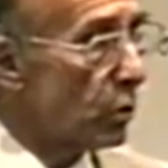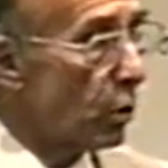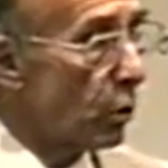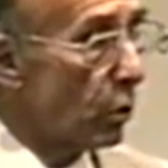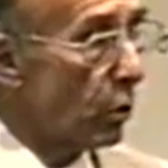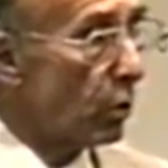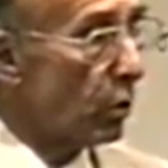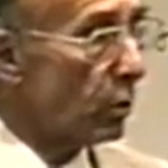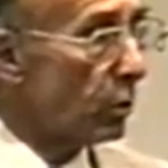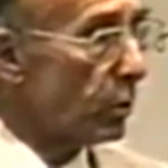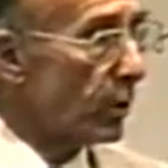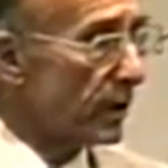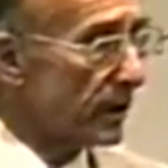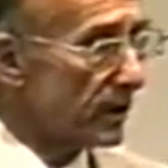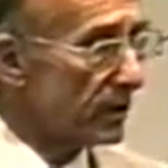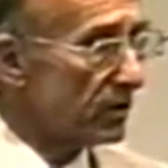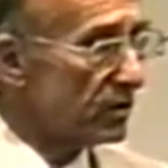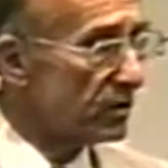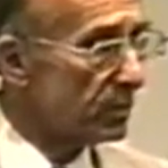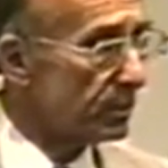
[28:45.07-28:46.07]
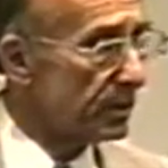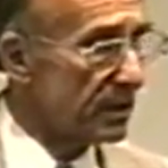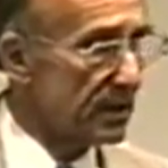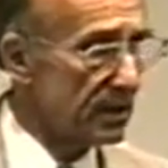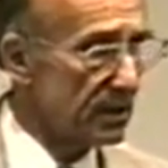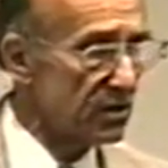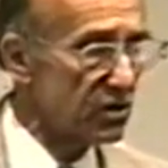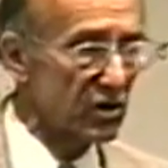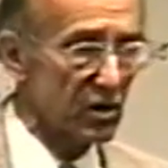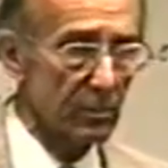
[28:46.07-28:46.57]
always
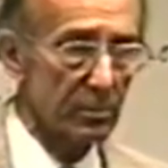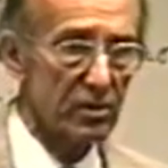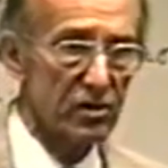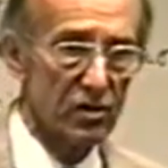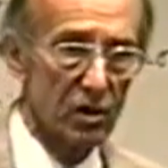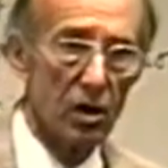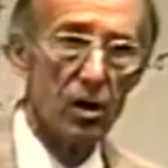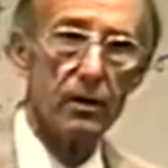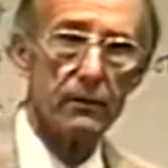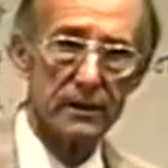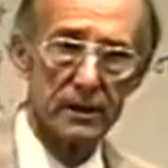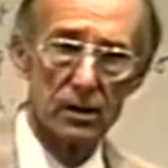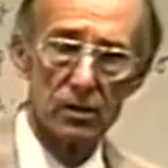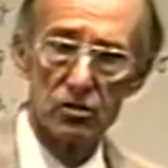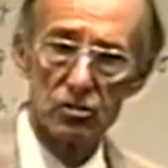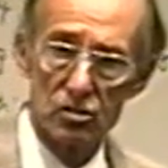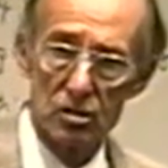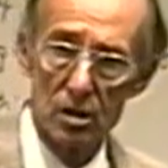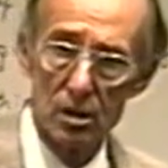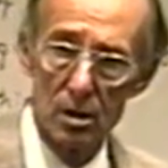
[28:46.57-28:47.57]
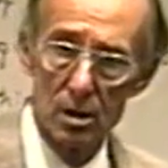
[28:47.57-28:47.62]
be subservient